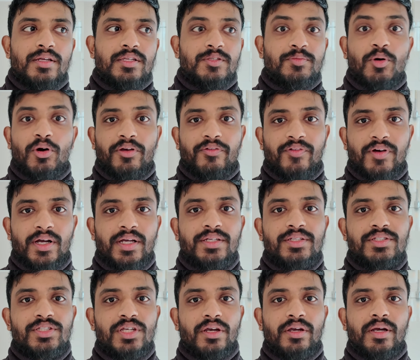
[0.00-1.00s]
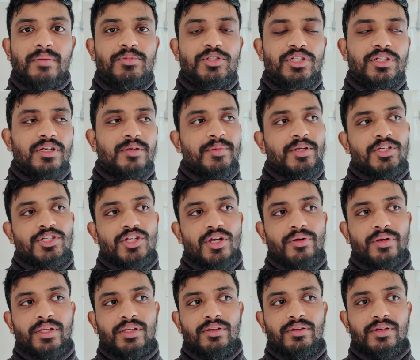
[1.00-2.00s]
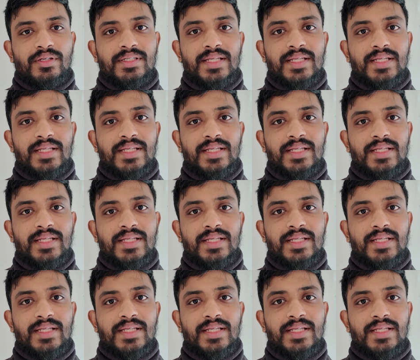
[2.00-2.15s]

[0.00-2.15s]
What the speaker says: Spotify. So I'm just going to be showing you a